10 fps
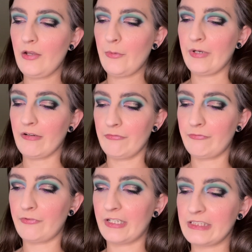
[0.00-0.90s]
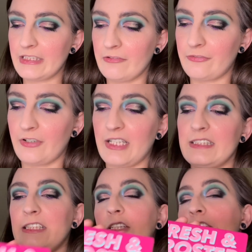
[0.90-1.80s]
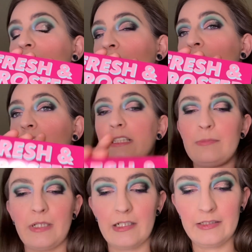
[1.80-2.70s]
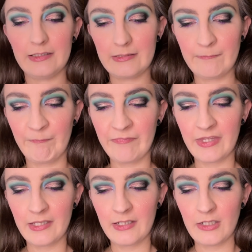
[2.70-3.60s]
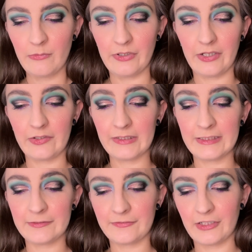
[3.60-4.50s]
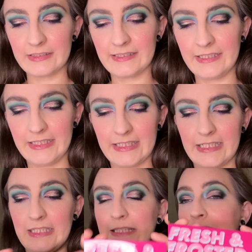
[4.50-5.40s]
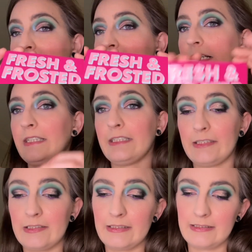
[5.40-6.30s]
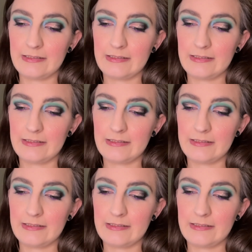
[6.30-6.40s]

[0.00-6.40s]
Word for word: We have Fresh and Frosted Sugar Rush palette with Glazed Frosted and Ice highlighter.